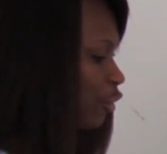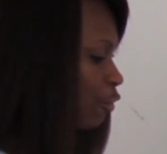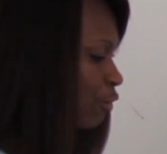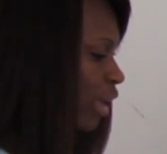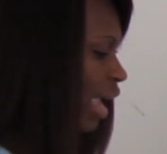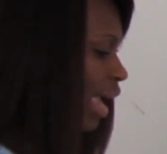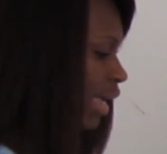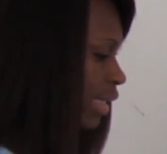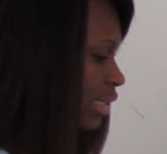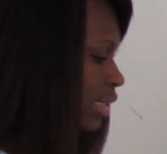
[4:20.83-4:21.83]
of
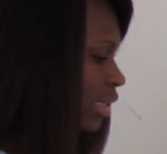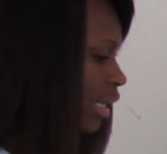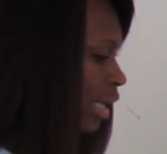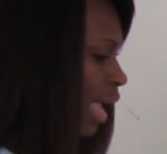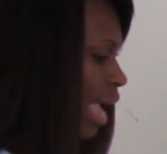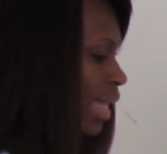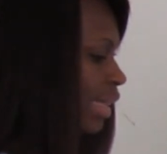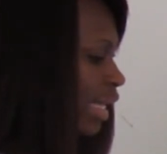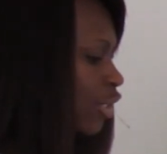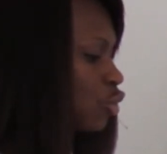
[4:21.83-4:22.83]
x
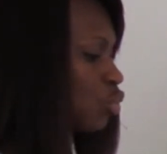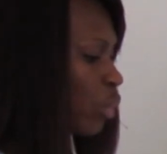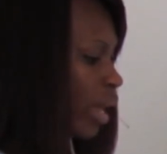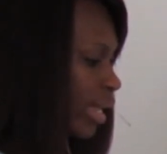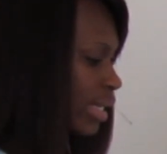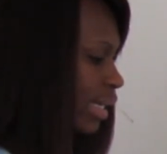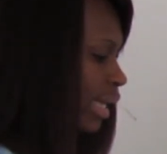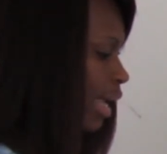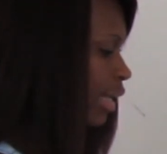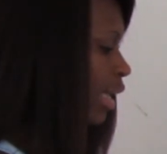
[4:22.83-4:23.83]
and then square it again.